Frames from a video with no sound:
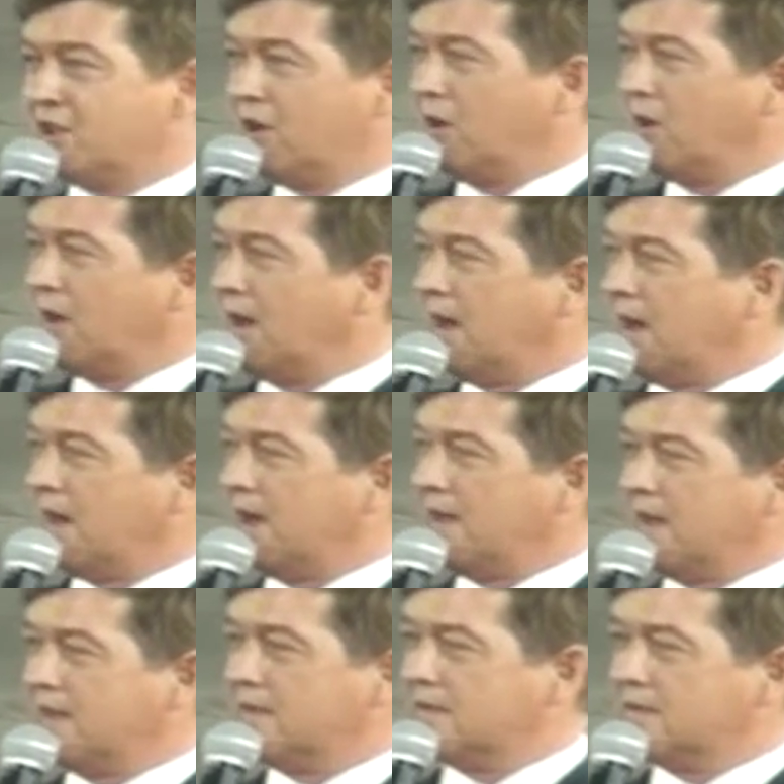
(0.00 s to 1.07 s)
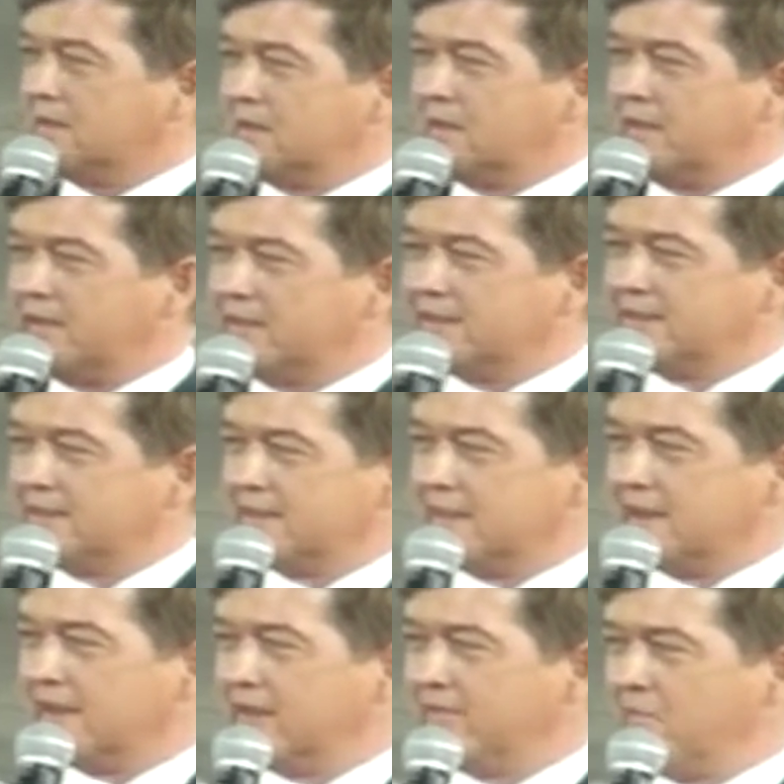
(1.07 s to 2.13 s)
So, the
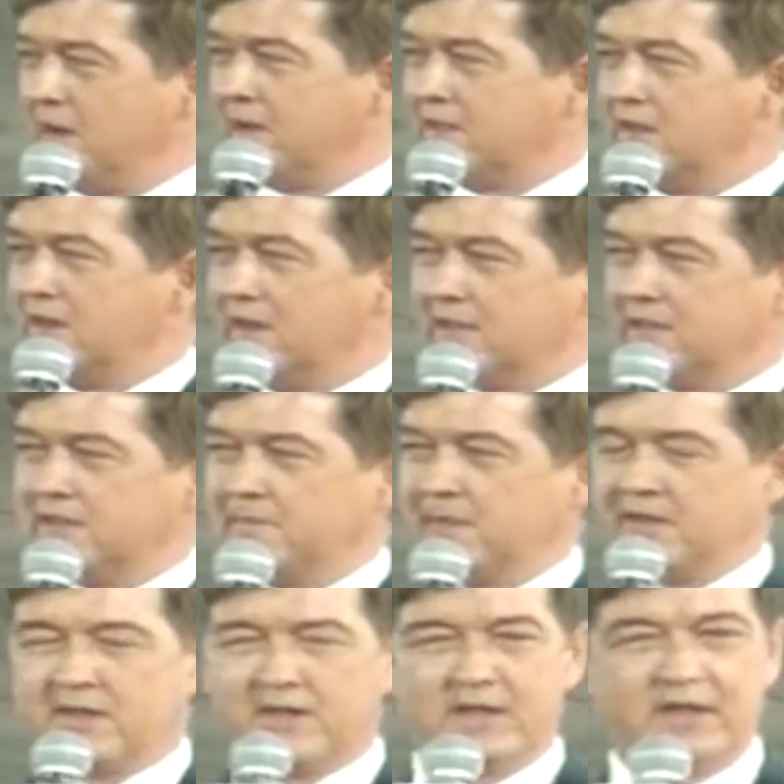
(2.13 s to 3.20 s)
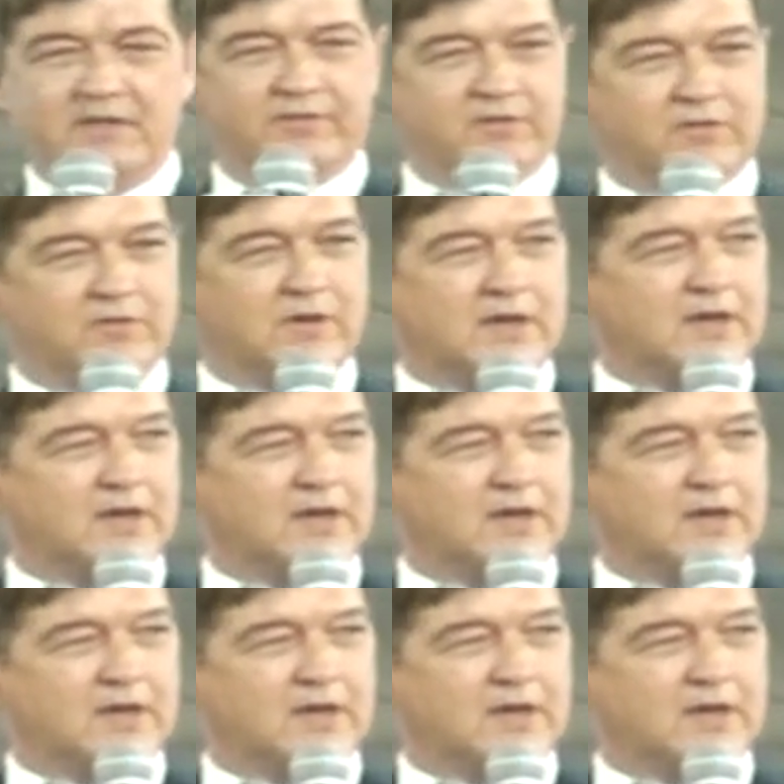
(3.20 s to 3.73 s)
title of my talk is about the need for